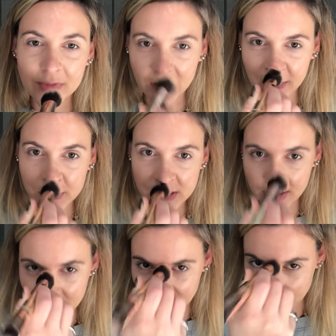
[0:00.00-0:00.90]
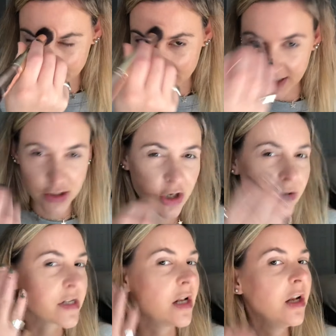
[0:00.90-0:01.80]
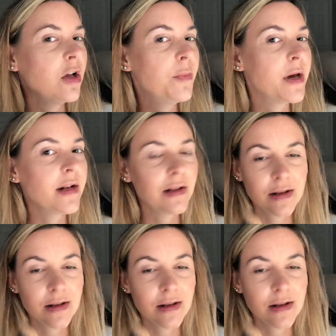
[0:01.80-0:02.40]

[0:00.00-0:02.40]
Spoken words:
And you see my tone is a little bit